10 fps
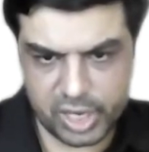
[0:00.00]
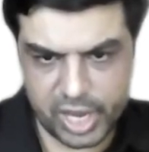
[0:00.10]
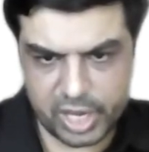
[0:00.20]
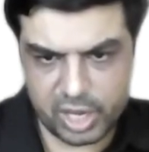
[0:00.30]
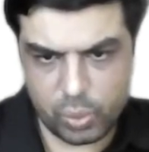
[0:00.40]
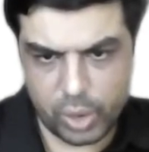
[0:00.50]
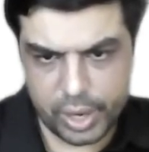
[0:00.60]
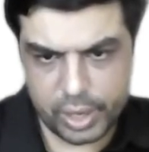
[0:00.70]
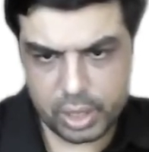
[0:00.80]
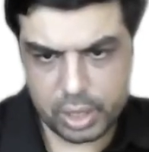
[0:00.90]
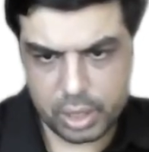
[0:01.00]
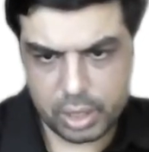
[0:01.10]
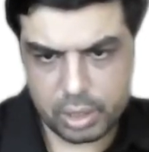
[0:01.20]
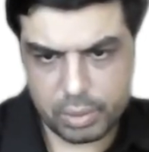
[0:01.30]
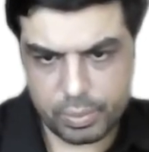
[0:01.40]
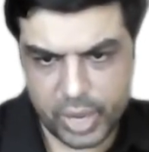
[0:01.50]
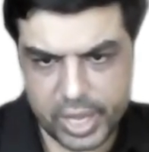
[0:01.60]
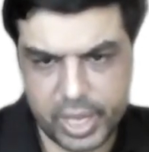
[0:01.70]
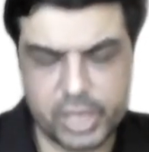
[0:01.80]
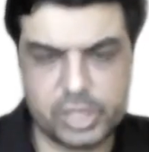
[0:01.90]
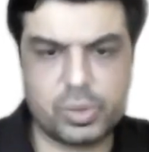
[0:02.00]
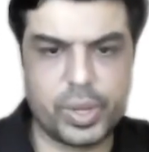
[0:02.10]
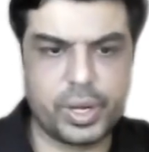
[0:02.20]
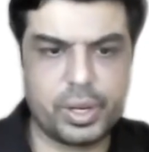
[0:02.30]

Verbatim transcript: 81 pi r square,